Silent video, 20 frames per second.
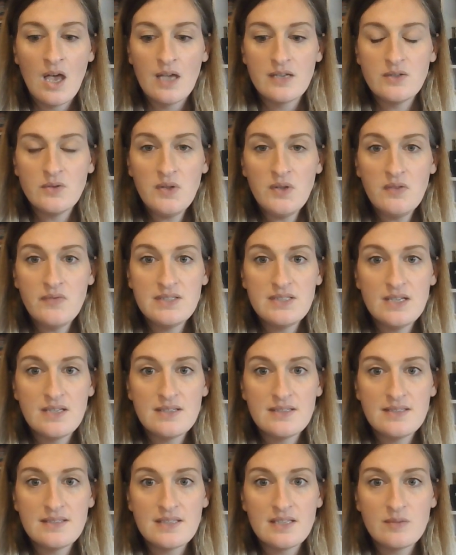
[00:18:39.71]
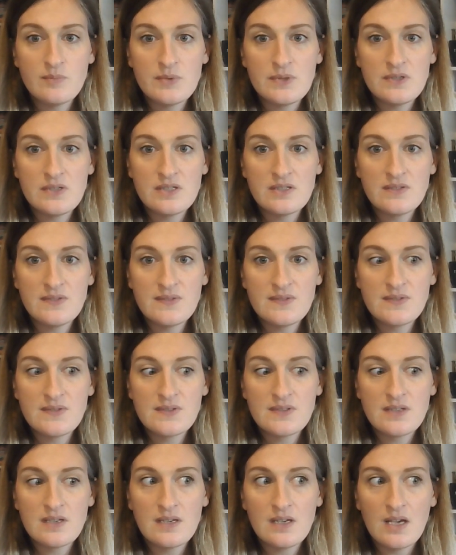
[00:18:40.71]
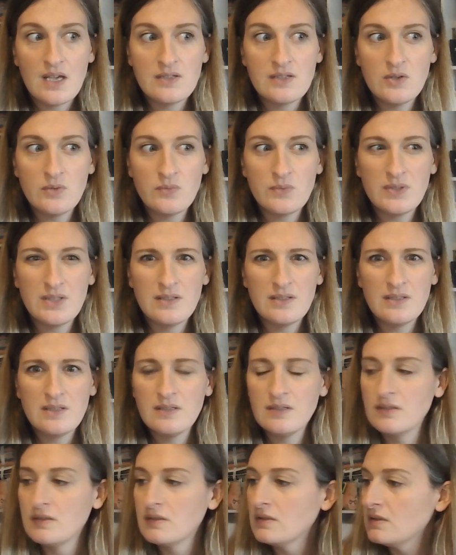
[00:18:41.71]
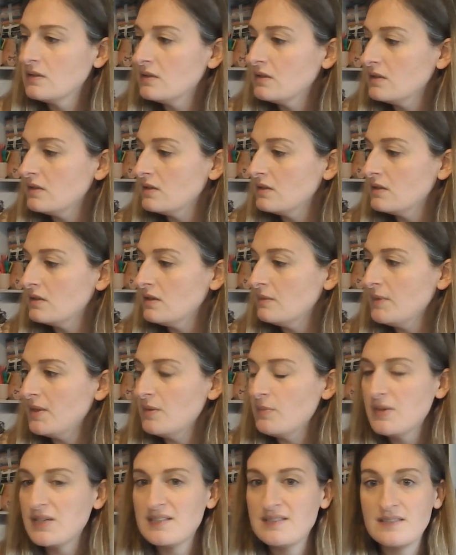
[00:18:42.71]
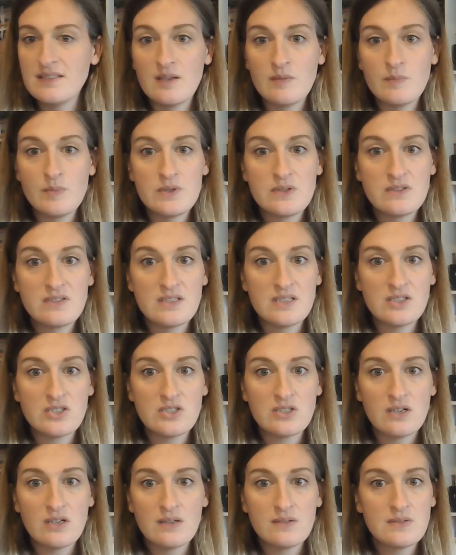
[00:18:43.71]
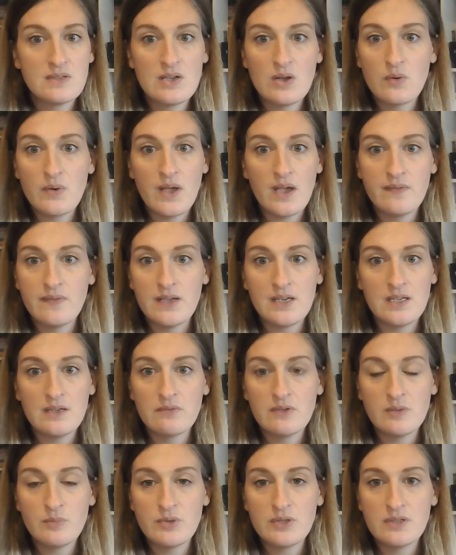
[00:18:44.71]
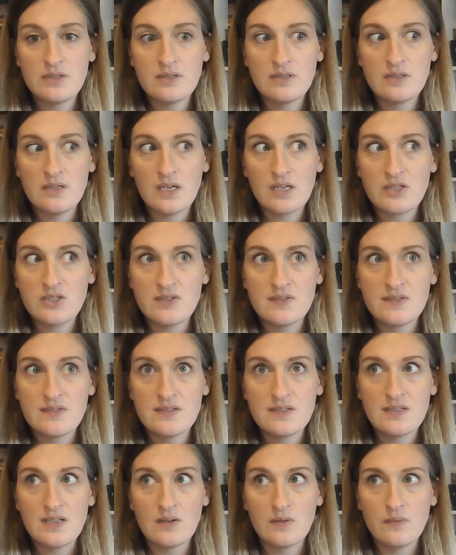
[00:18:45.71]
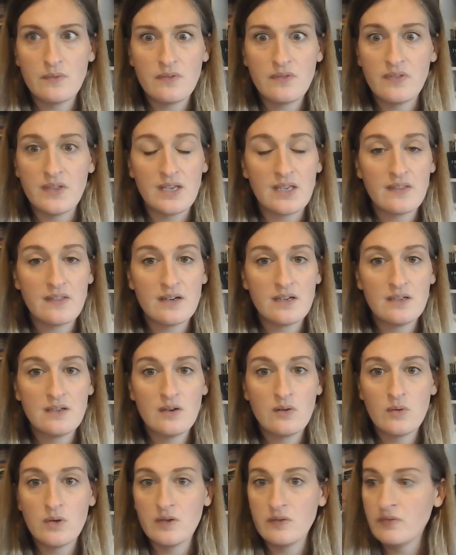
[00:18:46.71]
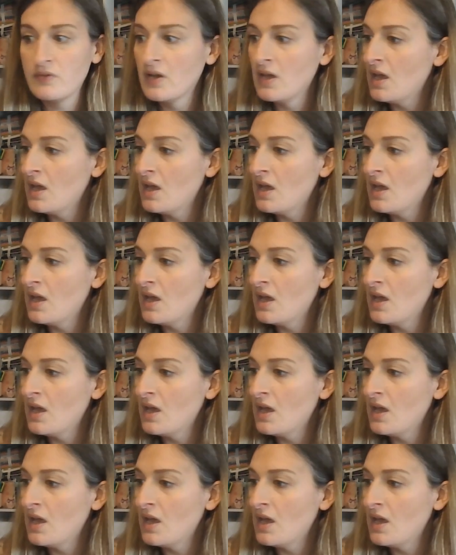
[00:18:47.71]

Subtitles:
Don't have a ton of samplers. I'm not a big sampler stitcher. I don't have any reproductions, I don't think, that I know of.